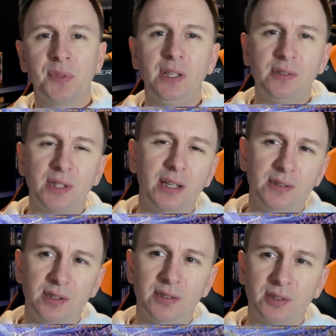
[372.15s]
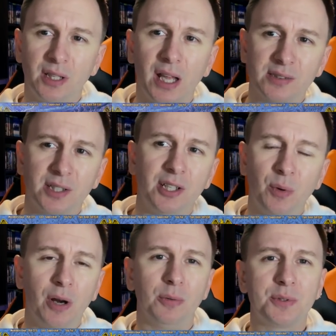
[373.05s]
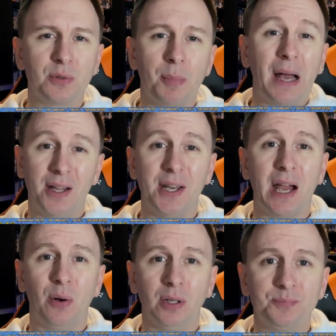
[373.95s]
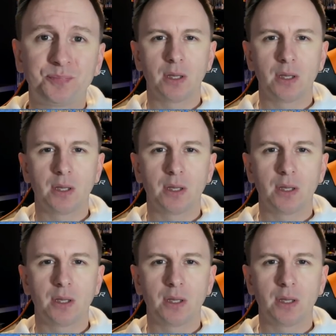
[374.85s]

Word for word: These days this can last anywhere up to about an hour.